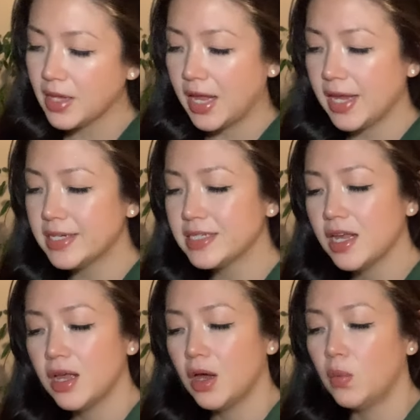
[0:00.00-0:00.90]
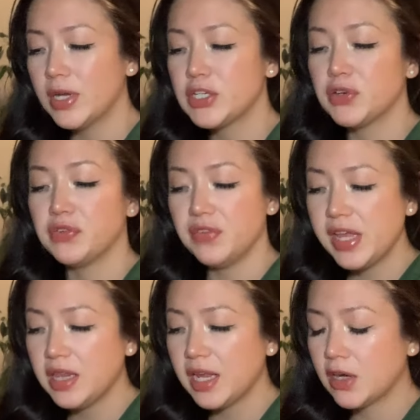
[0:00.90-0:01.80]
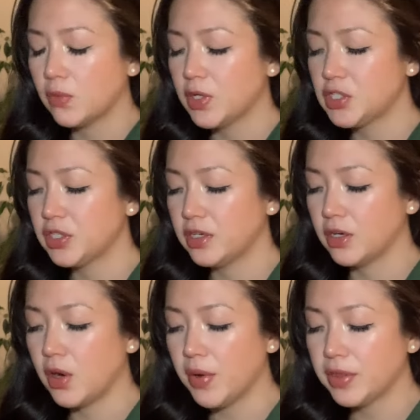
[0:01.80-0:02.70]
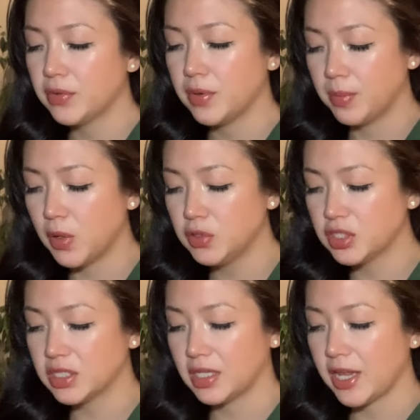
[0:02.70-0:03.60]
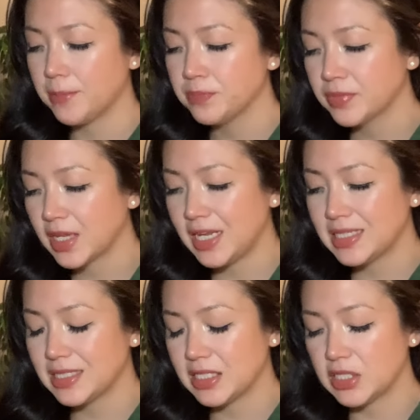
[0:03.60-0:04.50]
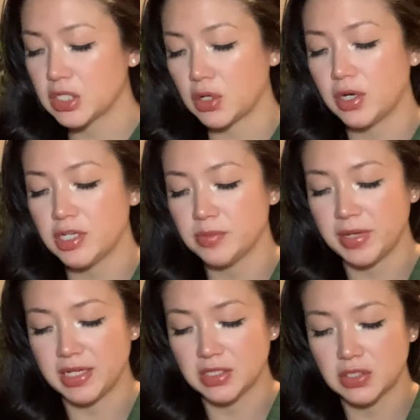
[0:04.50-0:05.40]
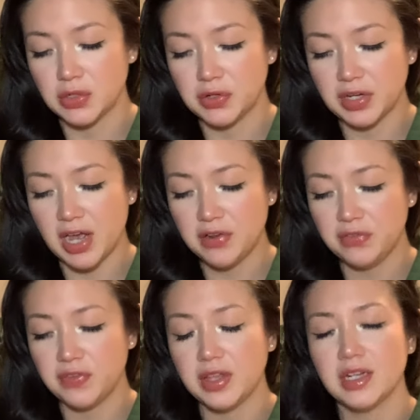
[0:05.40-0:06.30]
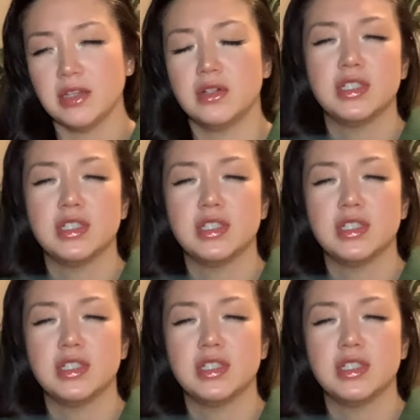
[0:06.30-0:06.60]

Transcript: And what you're feeling or what you're going through emotionally is discouragement. So you're kind of feeling a little